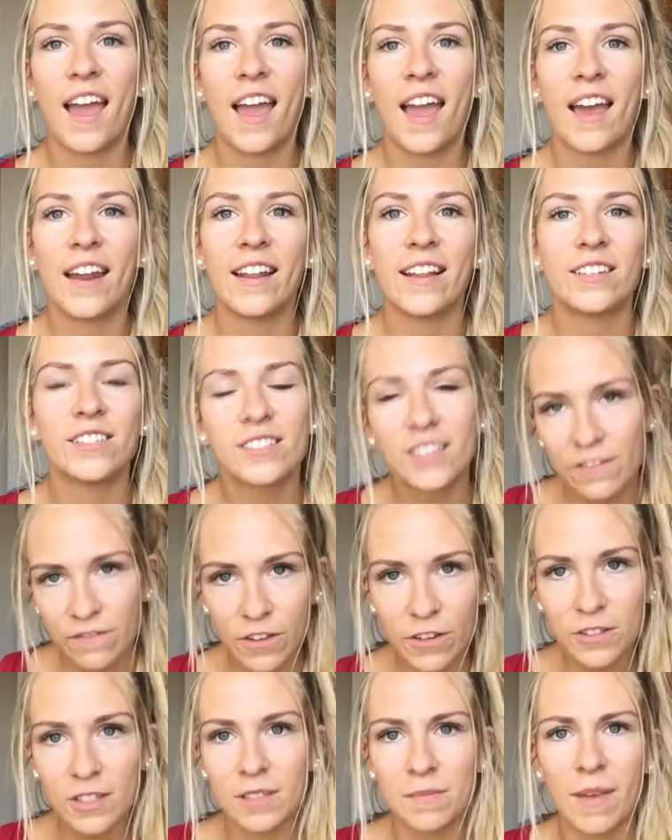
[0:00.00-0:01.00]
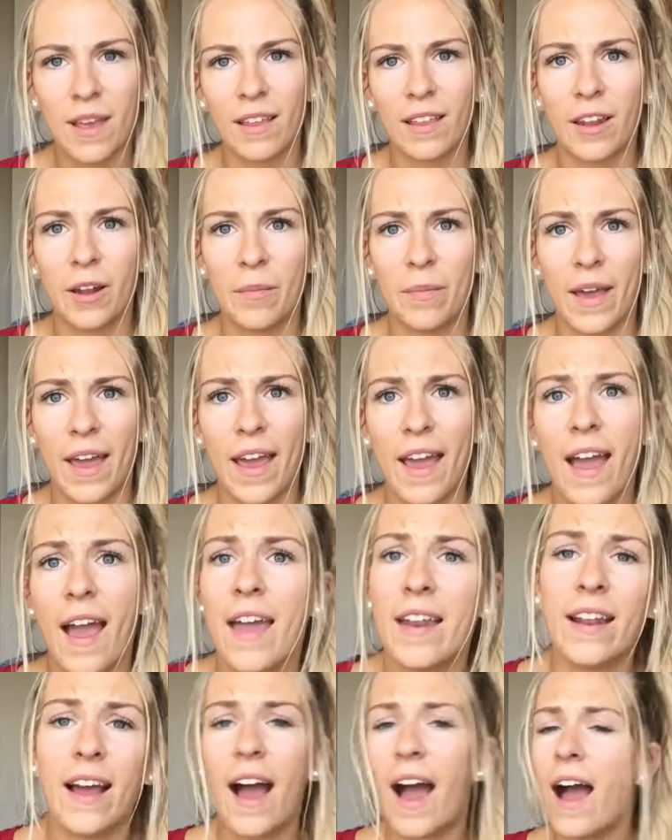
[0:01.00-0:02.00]
And it just confuses me a little bit.
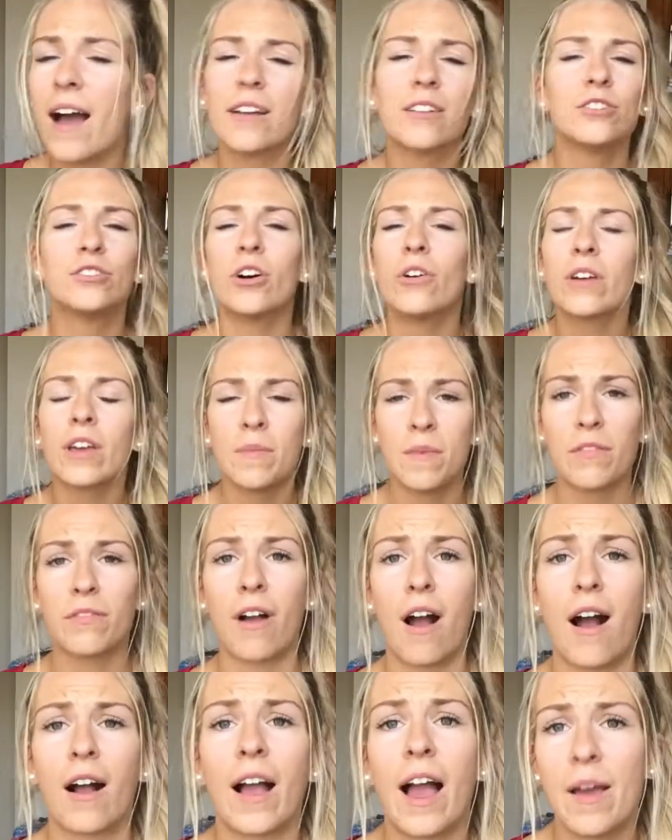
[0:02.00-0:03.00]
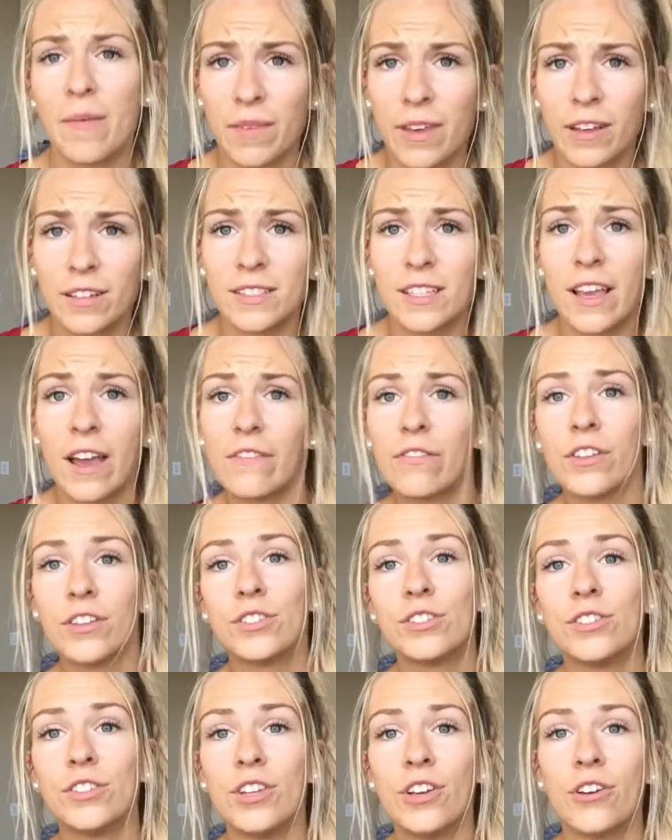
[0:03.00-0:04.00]
And don't get me wrong, I'm guilty of
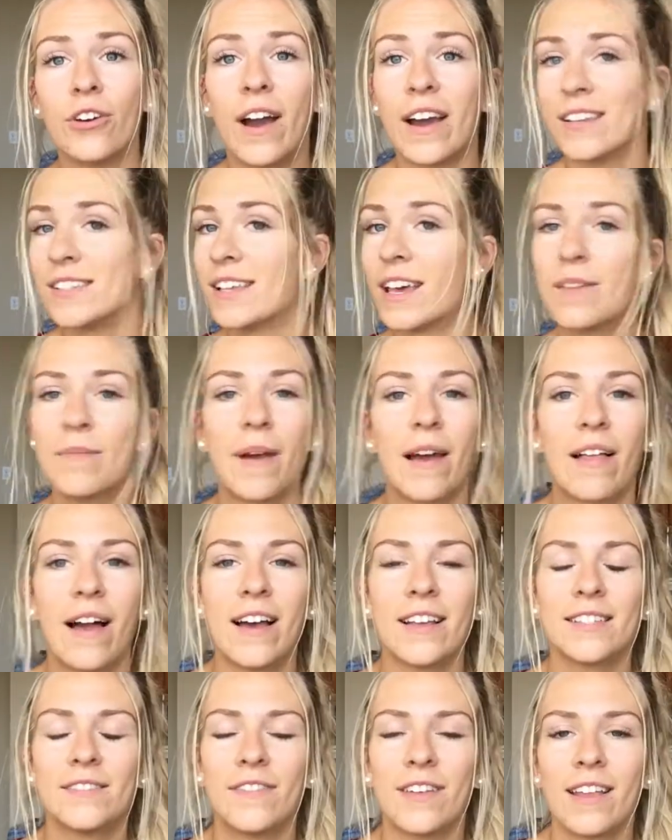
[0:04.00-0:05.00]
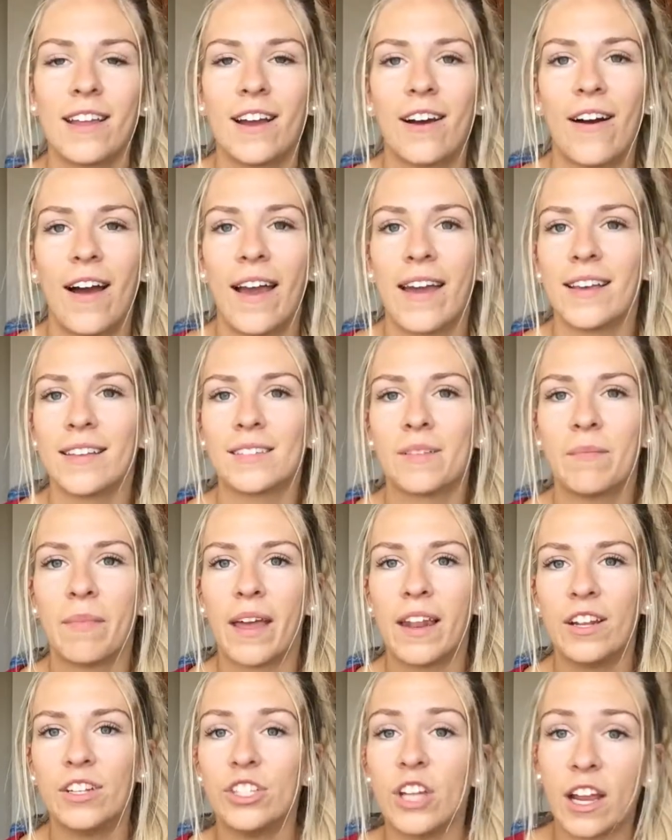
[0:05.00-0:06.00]
this too. I said in my last video, I get some
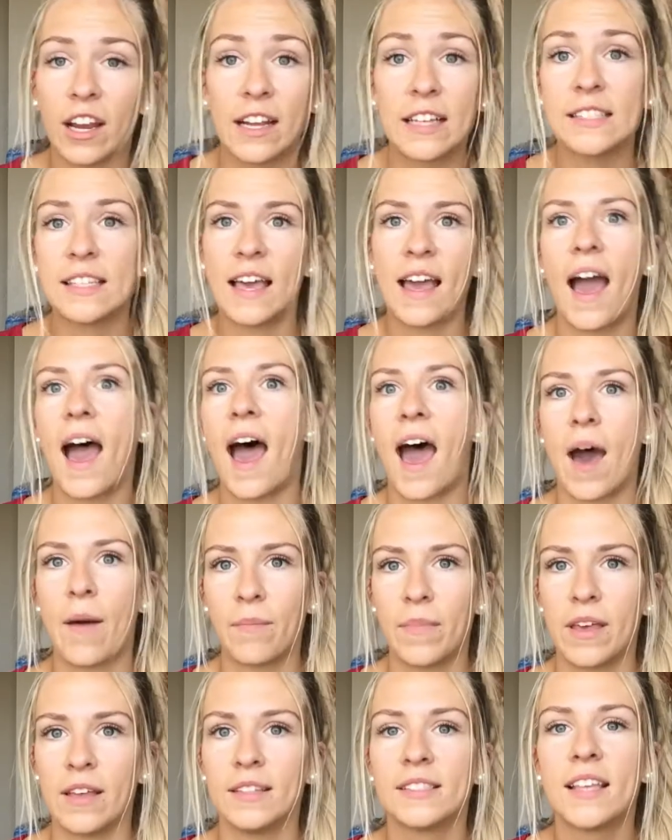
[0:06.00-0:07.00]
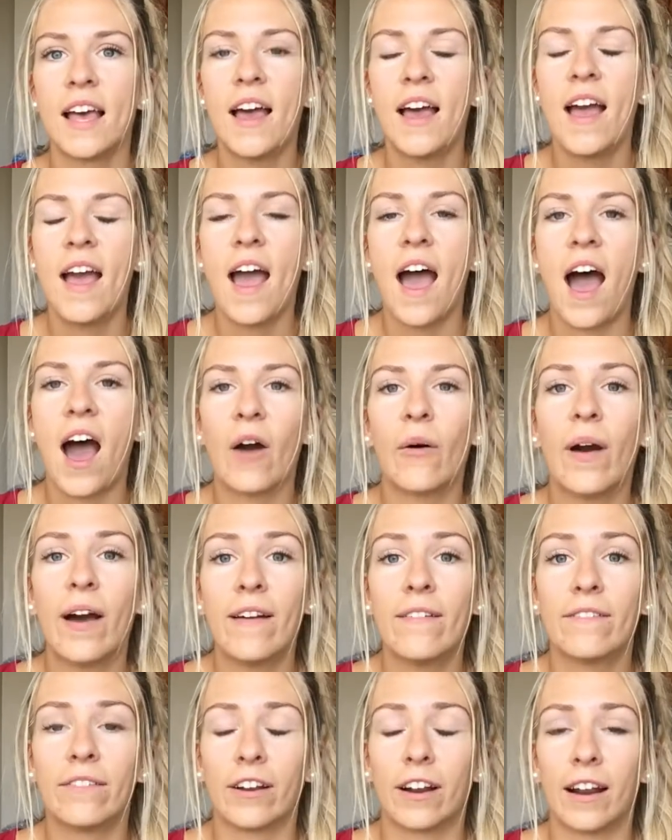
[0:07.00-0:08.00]
Ben & Jerry's, it happens.
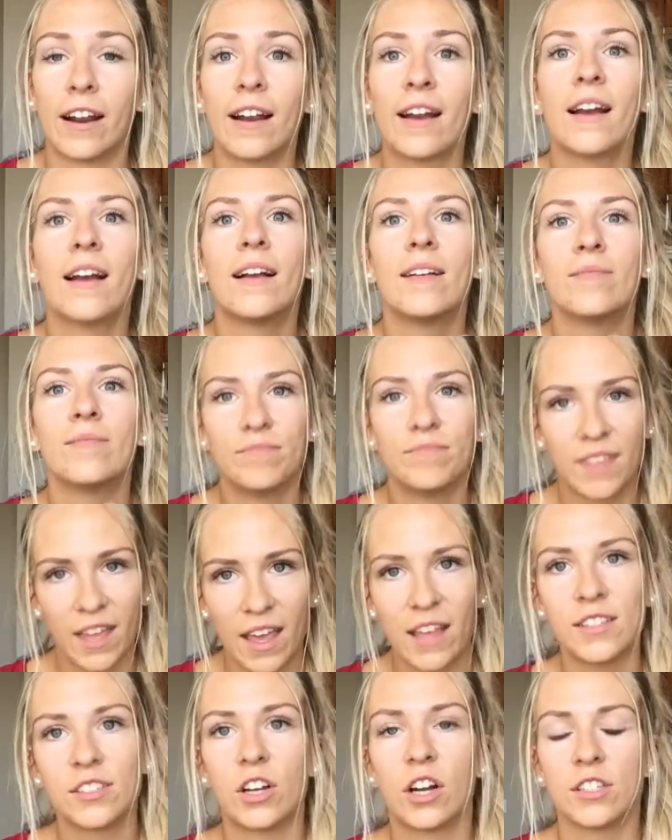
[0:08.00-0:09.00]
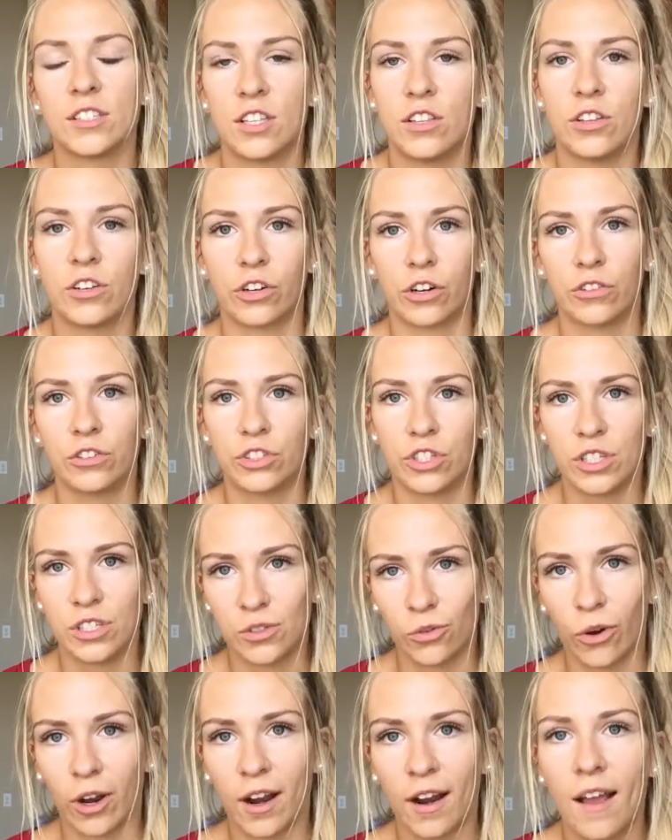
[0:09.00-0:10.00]
However, it starts in the grocery
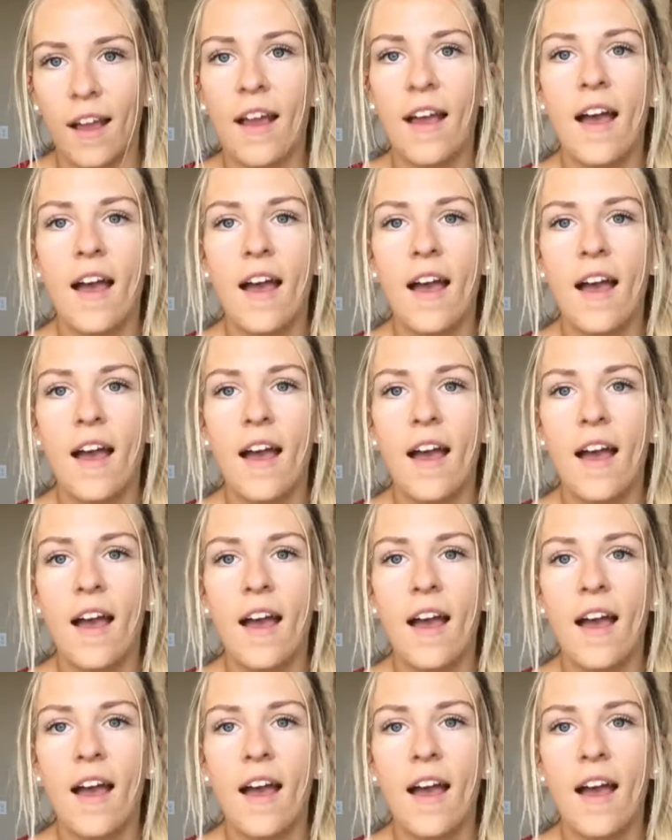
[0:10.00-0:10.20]
store.